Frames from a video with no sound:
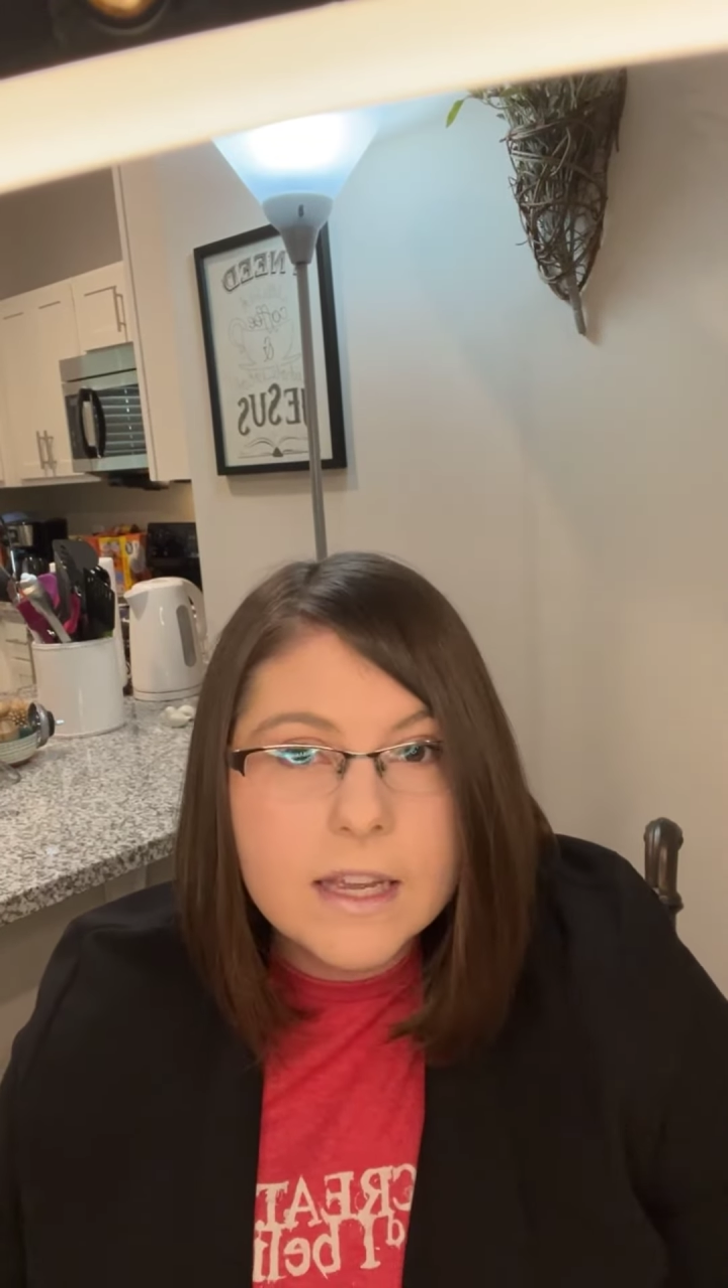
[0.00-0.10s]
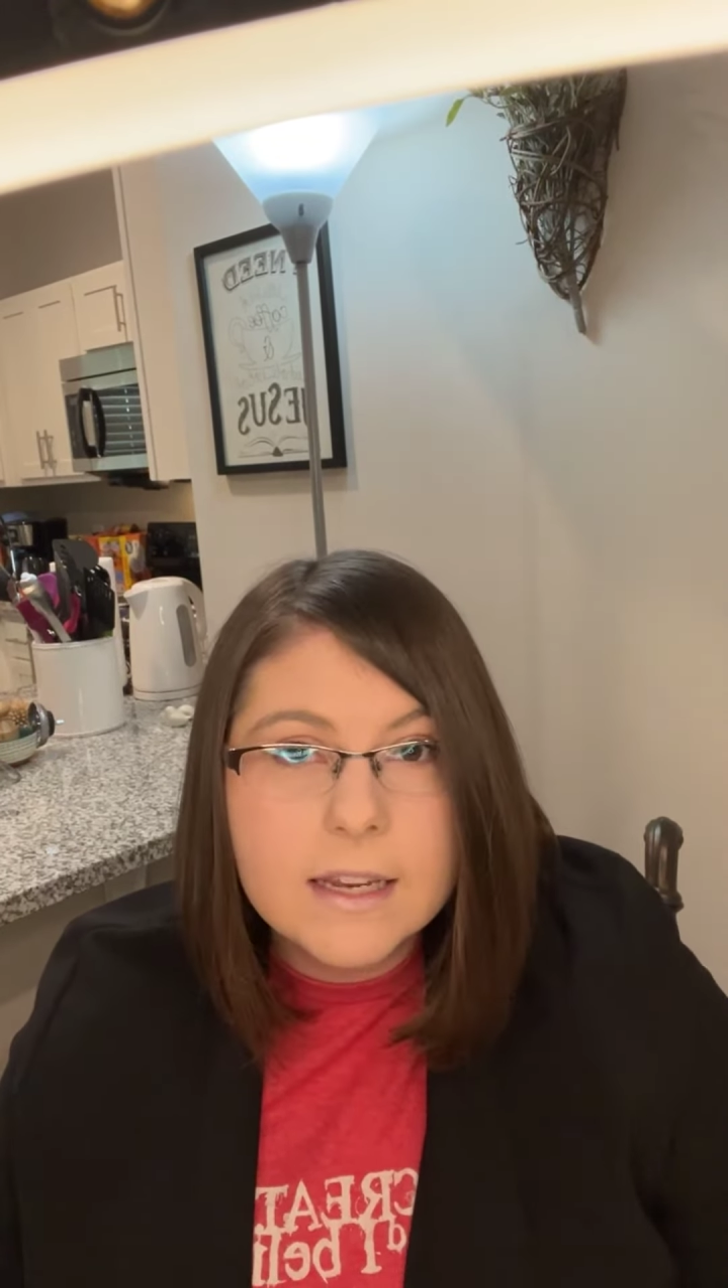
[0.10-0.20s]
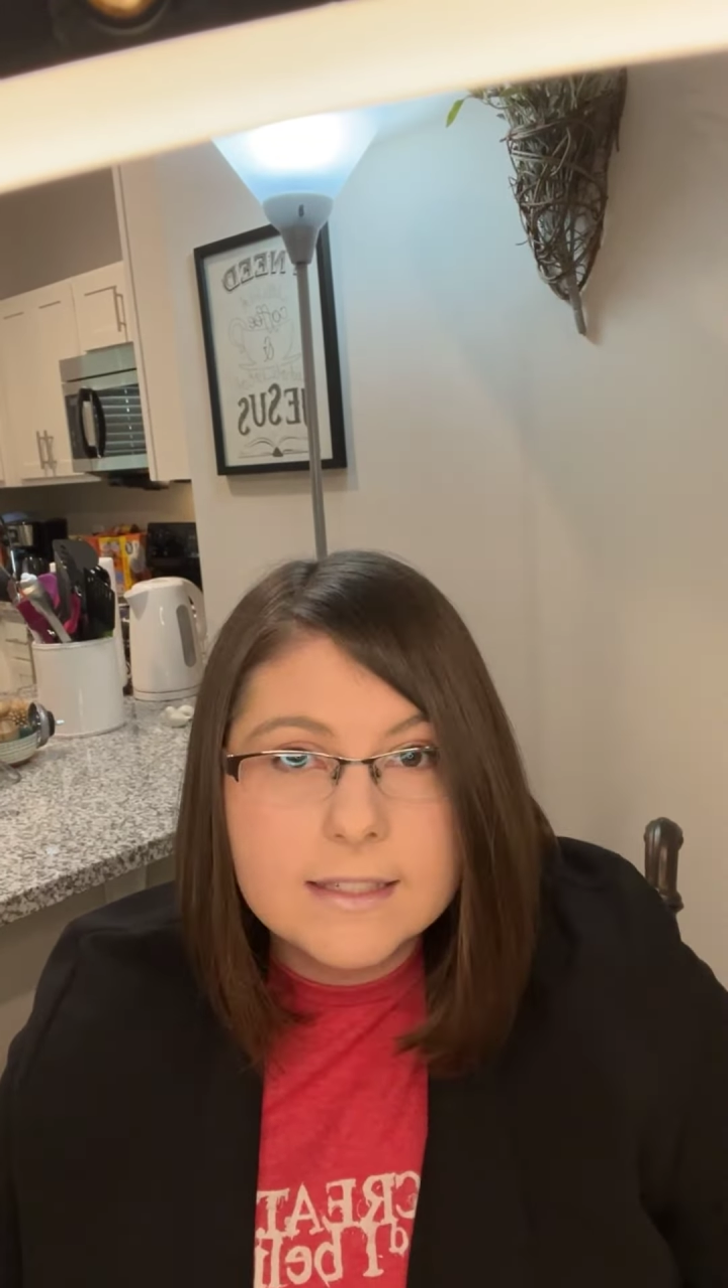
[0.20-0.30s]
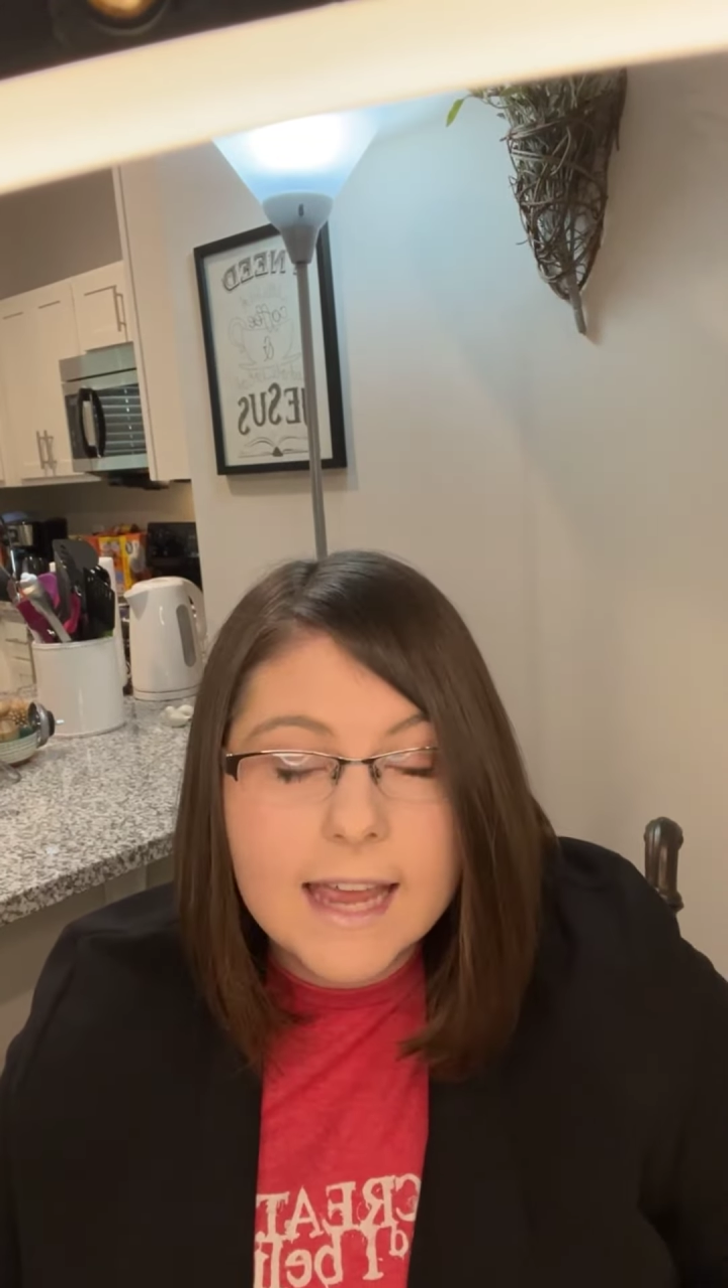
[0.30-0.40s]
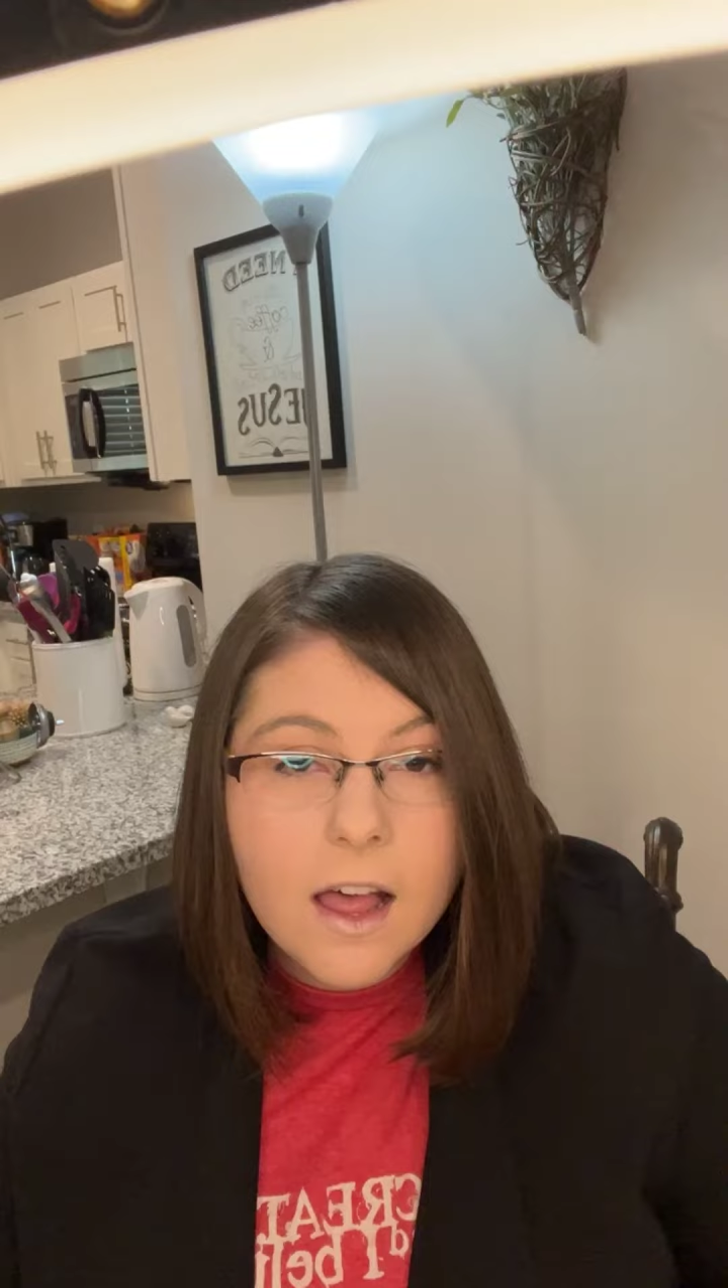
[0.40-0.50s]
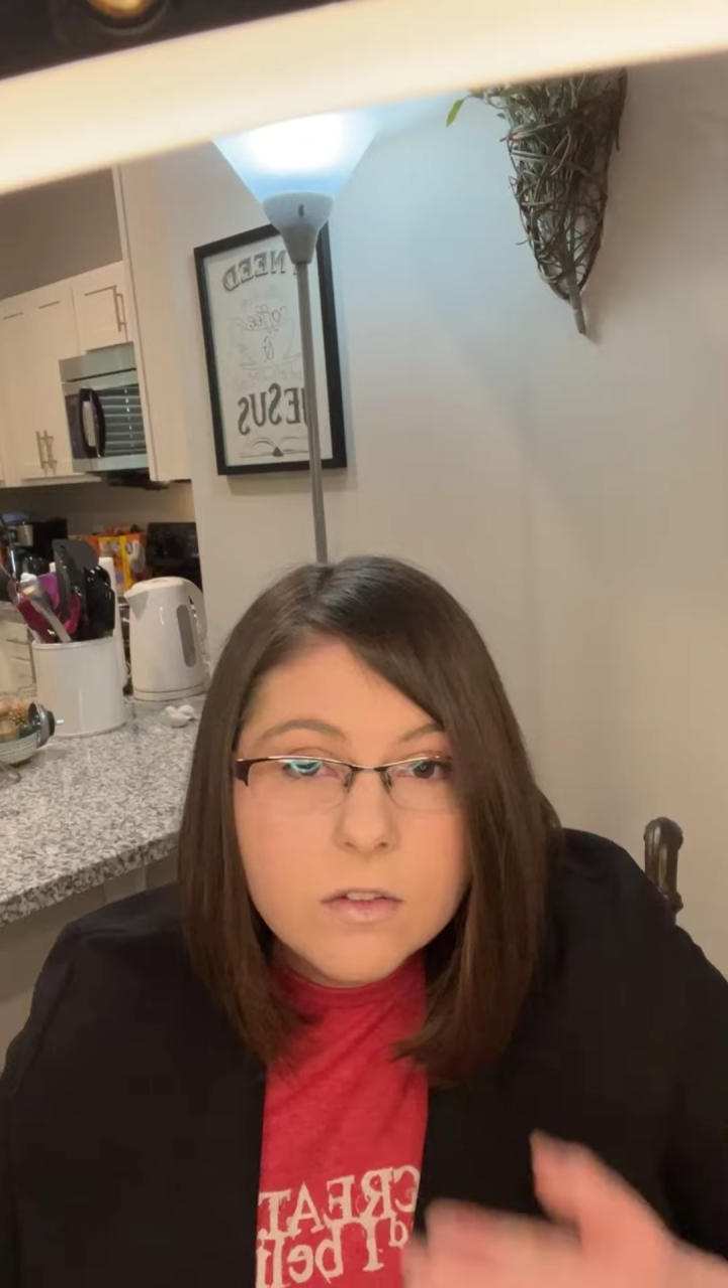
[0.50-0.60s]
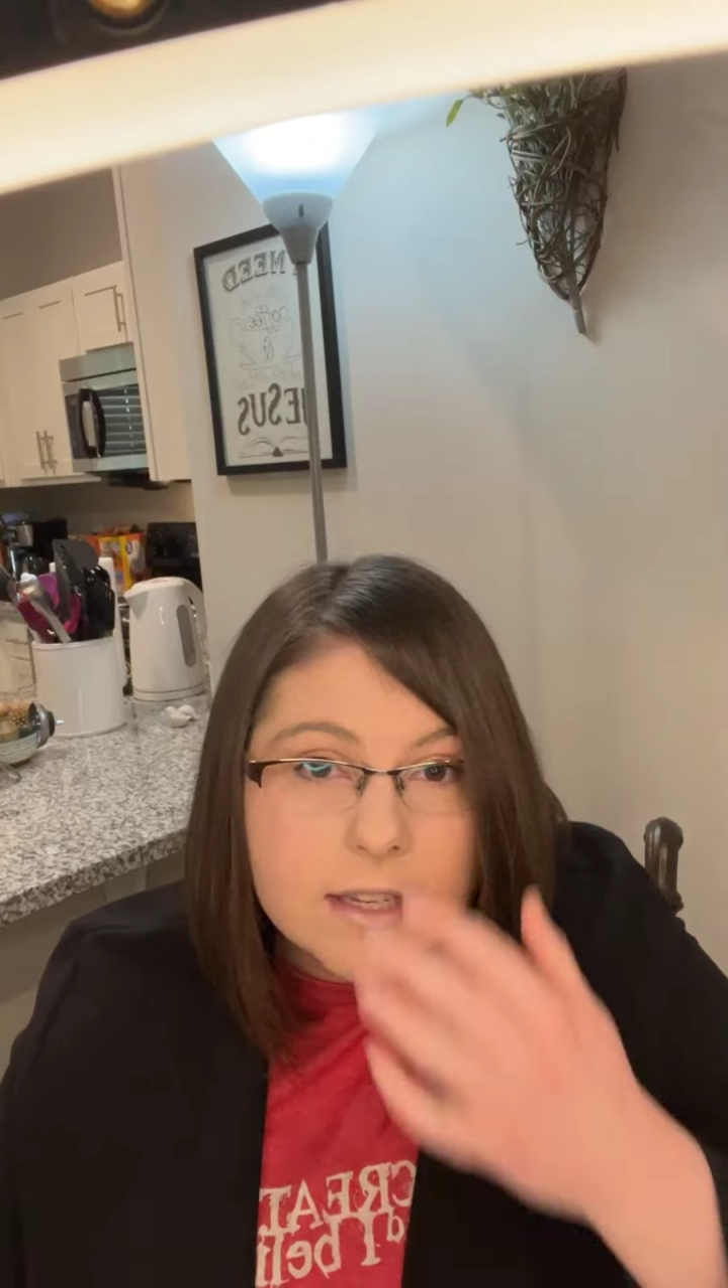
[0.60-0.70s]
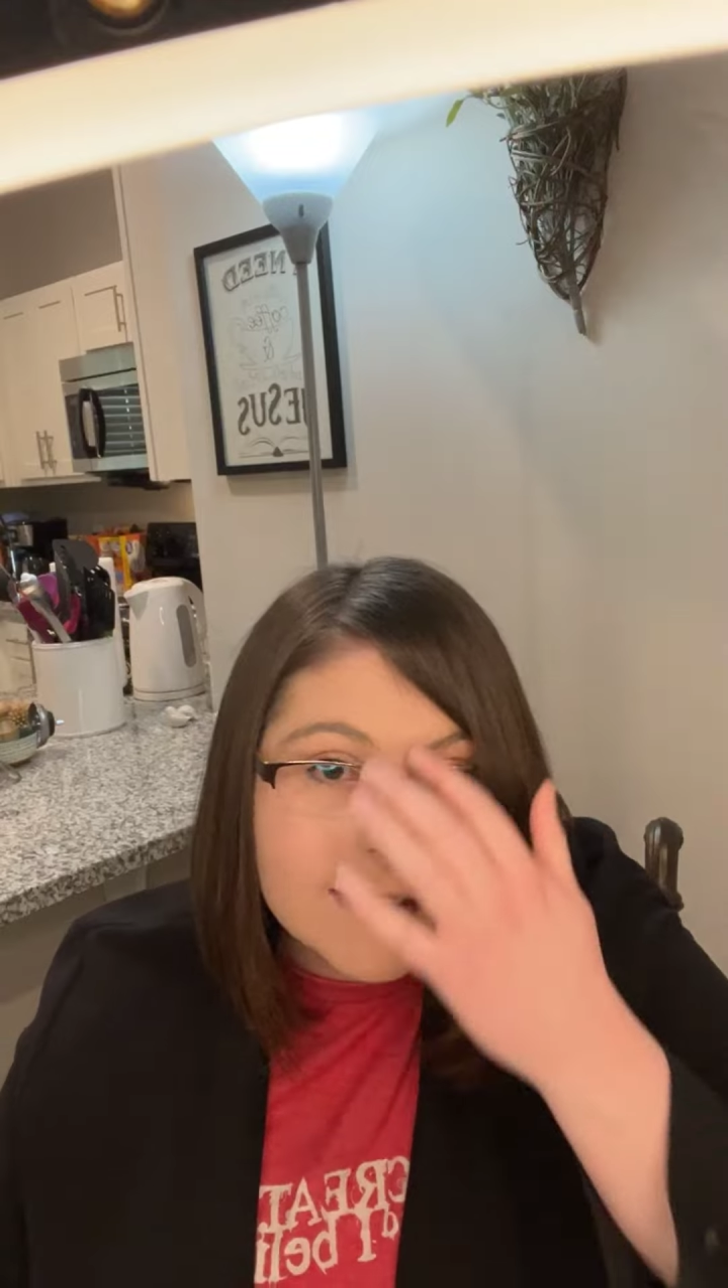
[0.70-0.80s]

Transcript: it tells